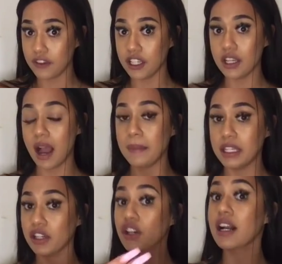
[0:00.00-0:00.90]
I
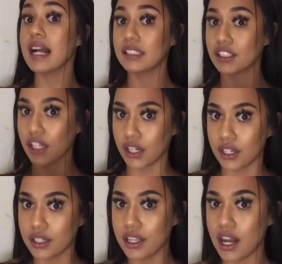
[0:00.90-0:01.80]
mean, your guys'
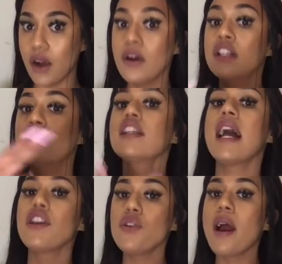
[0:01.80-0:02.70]
turn, you know. So
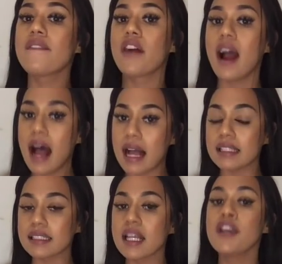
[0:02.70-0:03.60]
now you wait for
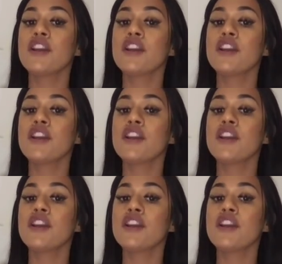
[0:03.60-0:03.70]
us.